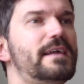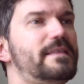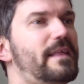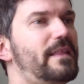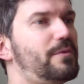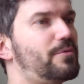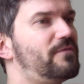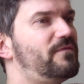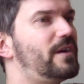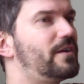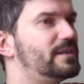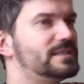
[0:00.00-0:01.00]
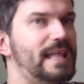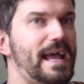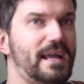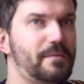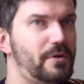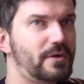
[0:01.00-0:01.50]
And then they were very
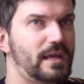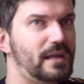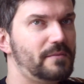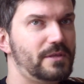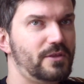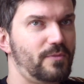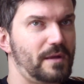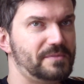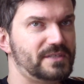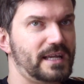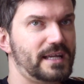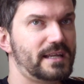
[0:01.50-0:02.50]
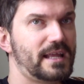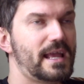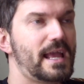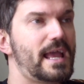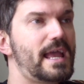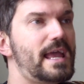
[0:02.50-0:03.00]
slack about getting me the website.
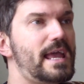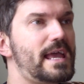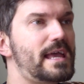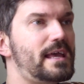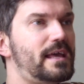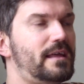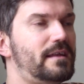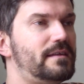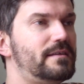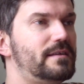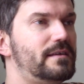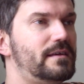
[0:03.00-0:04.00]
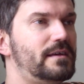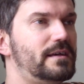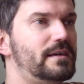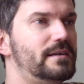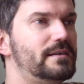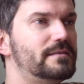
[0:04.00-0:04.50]
And
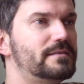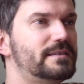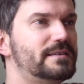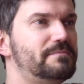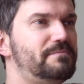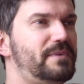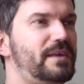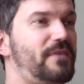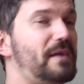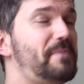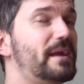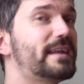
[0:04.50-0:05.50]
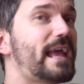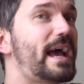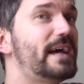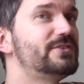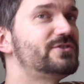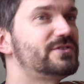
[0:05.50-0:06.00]
if I paid
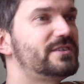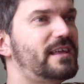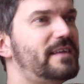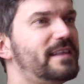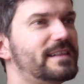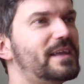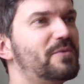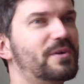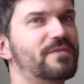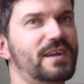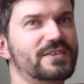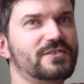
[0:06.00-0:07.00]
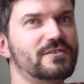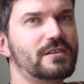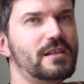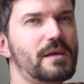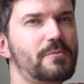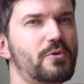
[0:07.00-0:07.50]
cash, I think they would have hustled
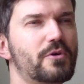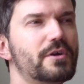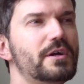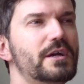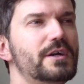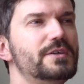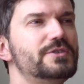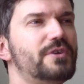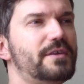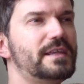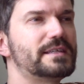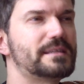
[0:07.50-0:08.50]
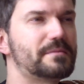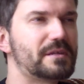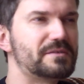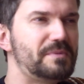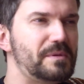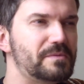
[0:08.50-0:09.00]
a lot more. So I think
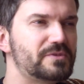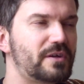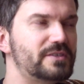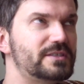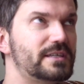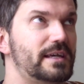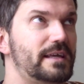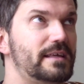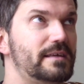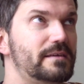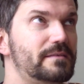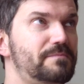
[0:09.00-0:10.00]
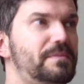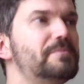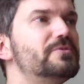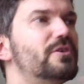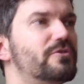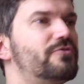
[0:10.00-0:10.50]
sometimes
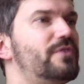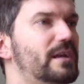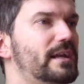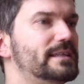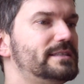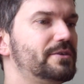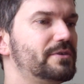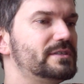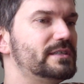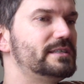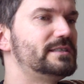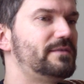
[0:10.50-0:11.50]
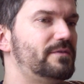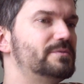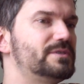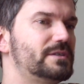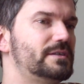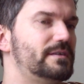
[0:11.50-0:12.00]
people don't treat it as seriously as if
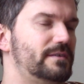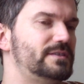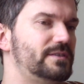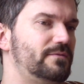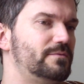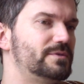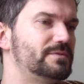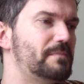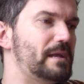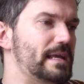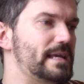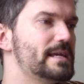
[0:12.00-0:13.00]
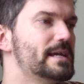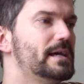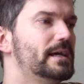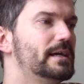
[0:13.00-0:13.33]
it was money.